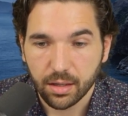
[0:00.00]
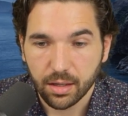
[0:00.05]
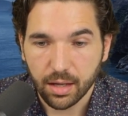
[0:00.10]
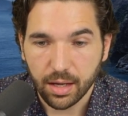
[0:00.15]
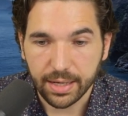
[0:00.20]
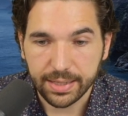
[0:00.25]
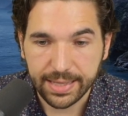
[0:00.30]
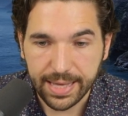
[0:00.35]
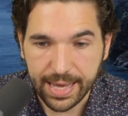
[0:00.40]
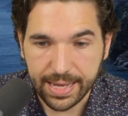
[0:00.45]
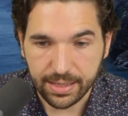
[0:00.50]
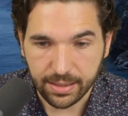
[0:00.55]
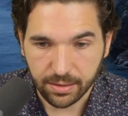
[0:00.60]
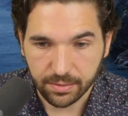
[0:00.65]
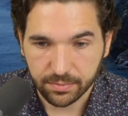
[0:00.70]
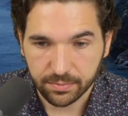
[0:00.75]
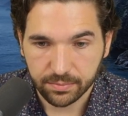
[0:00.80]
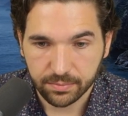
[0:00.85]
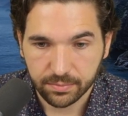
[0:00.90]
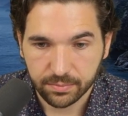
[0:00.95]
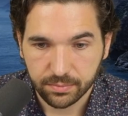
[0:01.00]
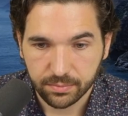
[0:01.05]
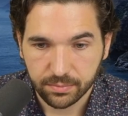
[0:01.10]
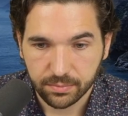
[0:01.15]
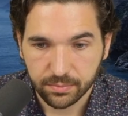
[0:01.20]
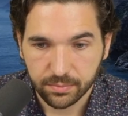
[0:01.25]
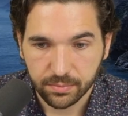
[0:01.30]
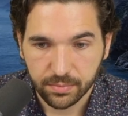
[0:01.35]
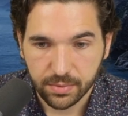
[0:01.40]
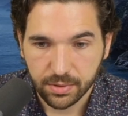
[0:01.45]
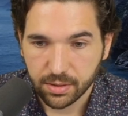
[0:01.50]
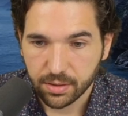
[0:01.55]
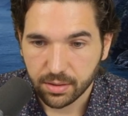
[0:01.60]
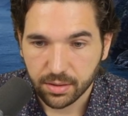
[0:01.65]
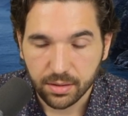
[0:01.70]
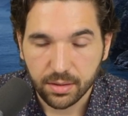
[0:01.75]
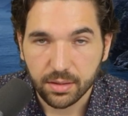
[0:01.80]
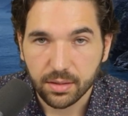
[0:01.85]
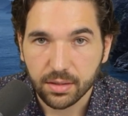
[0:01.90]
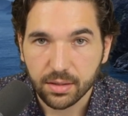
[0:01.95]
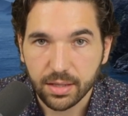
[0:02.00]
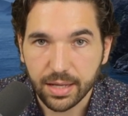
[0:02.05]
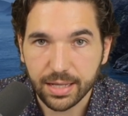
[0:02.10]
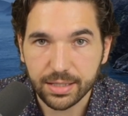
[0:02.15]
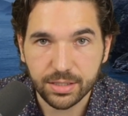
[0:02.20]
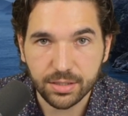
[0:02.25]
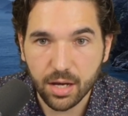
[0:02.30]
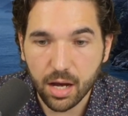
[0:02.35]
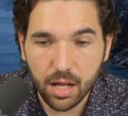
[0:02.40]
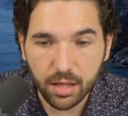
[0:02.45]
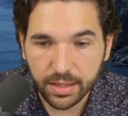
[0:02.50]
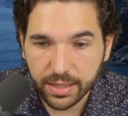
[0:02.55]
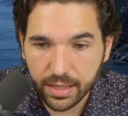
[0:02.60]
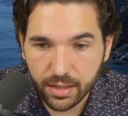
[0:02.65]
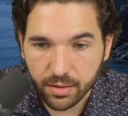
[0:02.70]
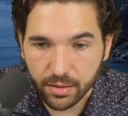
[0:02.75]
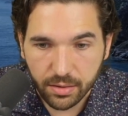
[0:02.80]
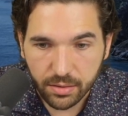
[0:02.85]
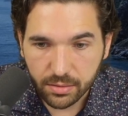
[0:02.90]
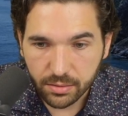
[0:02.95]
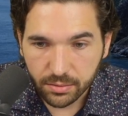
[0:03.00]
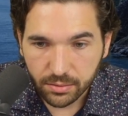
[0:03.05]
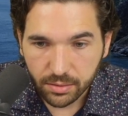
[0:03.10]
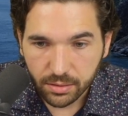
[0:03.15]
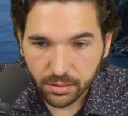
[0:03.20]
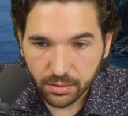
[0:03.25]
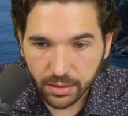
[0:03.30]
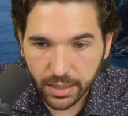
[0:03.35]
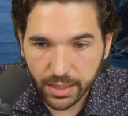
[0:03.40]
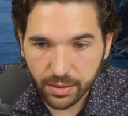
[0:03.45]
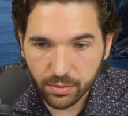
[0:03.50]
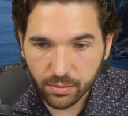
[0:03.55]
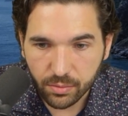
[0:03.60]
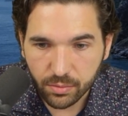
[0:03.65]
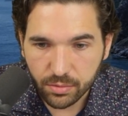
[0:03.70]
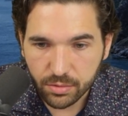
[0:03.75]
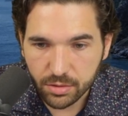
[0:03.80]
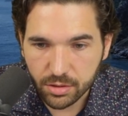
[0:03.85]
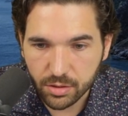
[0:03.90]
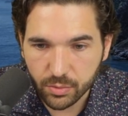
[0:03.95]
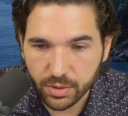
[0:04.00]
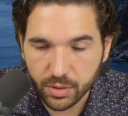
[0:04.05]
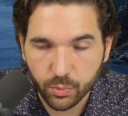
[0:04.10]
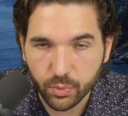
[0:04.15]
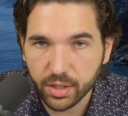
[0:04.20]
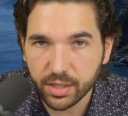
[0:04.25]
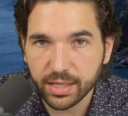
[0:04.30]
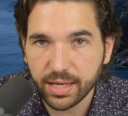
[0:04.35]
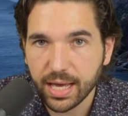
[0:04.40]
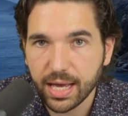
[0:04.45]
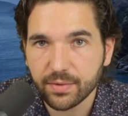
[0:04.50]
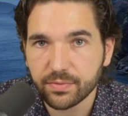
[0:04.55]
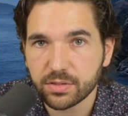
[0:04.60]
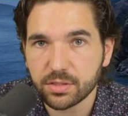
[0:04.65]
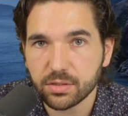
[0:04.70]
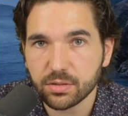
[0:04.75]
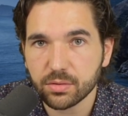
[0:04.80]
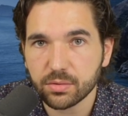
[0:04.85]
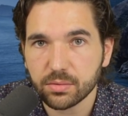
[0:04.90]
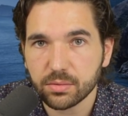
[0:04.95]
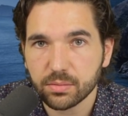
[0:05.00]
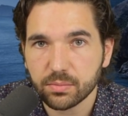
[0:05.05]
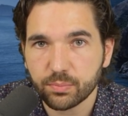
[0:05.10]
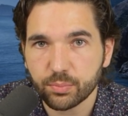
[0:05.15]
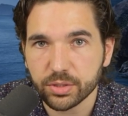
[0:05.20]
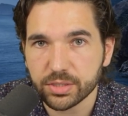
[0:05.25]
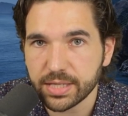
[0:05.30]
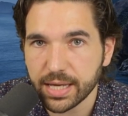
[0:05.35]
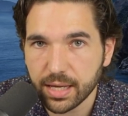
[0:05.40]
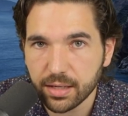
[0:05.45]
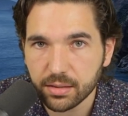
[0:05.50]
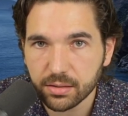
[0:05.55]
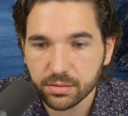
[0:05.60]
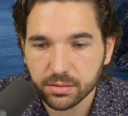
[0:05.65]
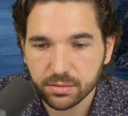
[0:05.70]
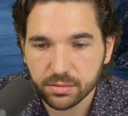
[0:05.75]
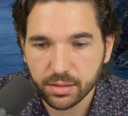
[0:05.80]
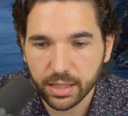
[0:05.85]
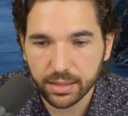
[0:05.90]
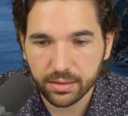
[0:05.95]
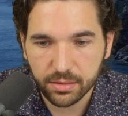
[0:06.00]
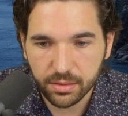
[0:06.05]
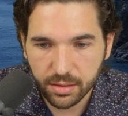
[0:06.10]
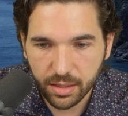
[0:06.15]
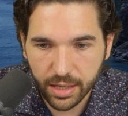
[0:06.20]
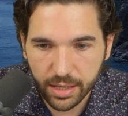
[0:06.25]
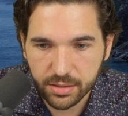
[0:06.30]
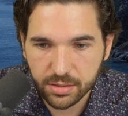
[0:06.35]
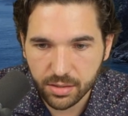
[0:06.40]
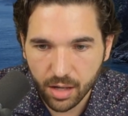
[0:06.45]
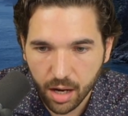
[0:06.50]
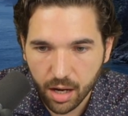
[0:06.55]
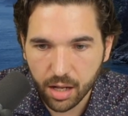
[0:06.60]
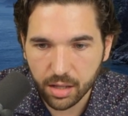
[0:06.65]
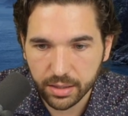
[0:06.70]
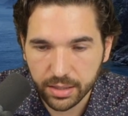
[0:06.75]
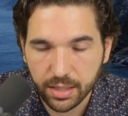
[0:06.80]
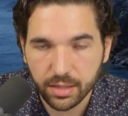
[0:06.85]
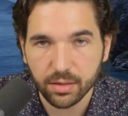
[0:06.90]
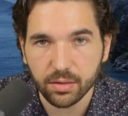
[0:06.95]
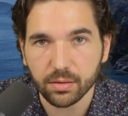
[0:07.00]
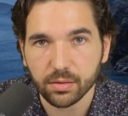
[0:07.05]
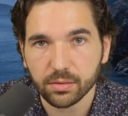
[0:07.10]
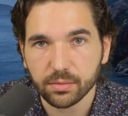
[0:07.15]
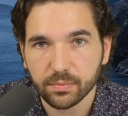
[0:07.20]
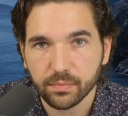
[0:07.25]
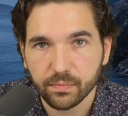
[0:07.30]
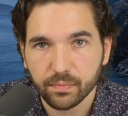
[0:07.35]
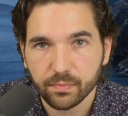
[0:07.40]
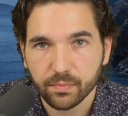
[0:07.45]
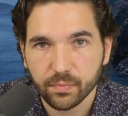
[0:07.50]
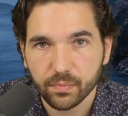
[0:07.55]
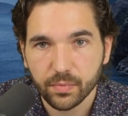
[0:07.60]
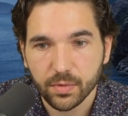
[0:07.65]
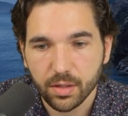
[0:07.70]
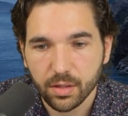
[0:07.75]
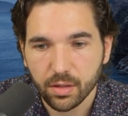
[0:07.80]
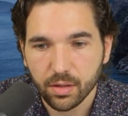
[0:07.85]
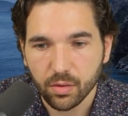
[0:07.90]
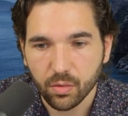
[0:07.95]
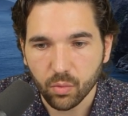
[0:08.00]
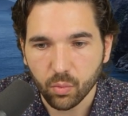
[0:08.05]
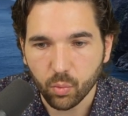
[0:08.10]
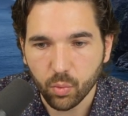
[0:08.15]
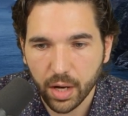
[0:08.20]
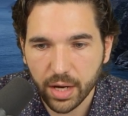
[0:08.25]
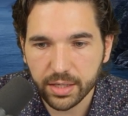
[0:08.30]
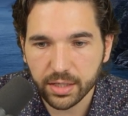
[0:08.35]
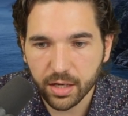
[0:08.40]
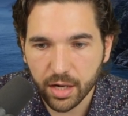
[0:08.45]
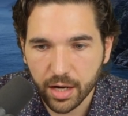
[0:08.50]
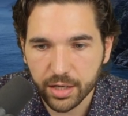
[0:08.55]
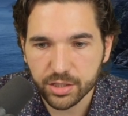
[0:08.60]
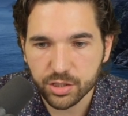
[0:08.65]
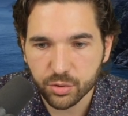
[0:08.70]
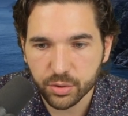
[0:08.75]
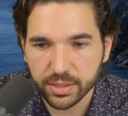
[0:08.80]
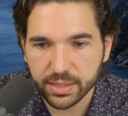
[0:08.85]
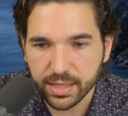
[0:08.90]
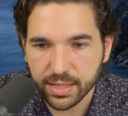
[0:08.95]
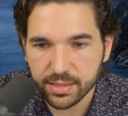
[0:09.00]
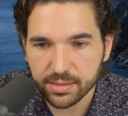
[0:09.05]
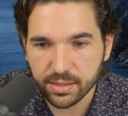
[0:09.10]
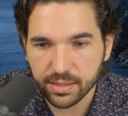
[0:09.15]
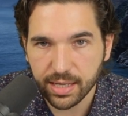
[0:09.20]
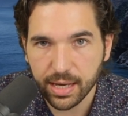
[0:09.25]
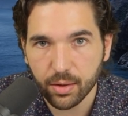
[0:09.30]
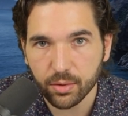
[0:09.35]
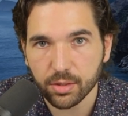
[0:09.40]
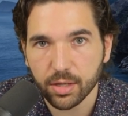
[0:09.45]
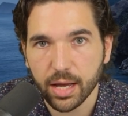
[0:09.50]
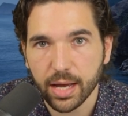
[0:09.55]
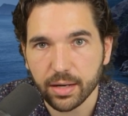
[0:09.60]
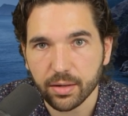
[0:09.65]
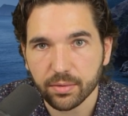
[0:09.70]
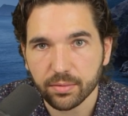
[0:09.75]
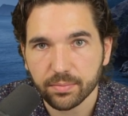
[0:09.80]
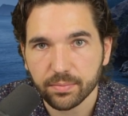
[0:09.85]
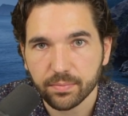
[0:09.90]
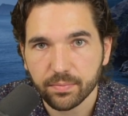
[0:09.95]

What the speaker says: Again, it's all here. Like, do we really have to pretend? Like, it's all here. One country is the outlier.